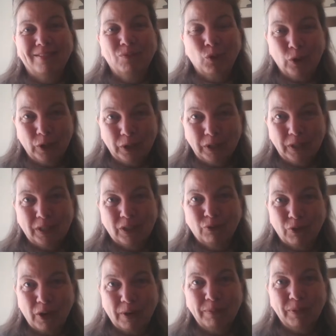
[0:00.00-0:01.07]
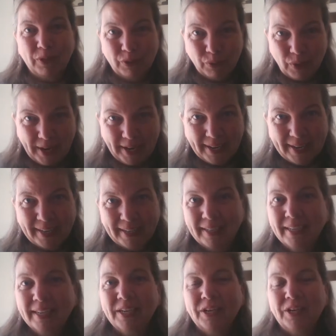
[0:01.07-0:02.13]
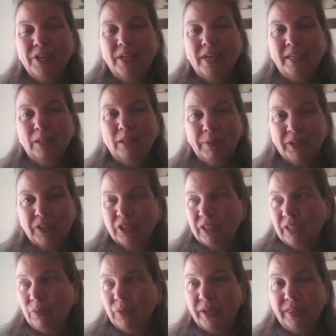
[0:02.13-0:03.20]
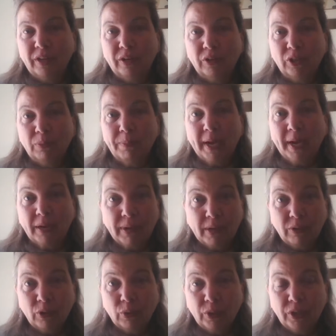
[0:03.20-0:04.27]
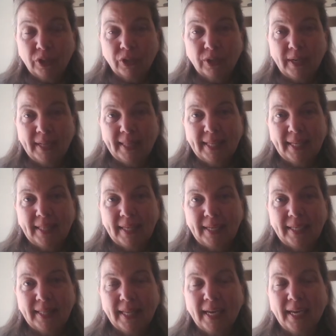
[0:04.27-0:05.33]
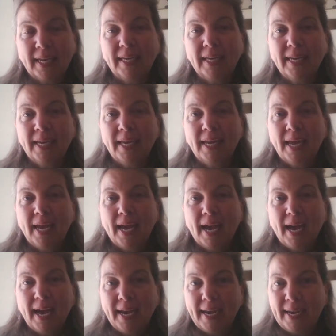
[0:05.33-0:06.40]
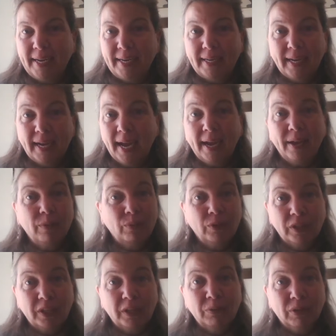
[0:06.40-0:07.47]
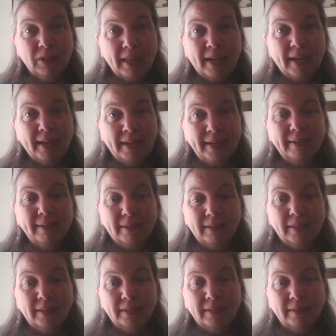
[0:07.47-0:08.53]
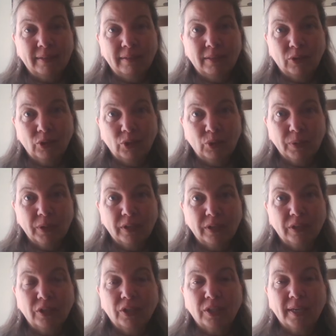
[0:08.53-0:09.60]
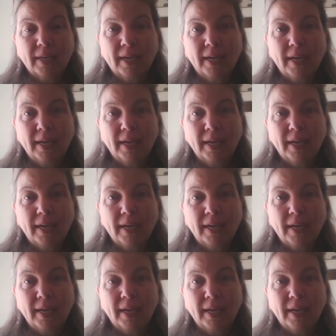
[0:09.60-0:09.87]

words from the writing, especially when there's background noise or anything like that. I really rely on those words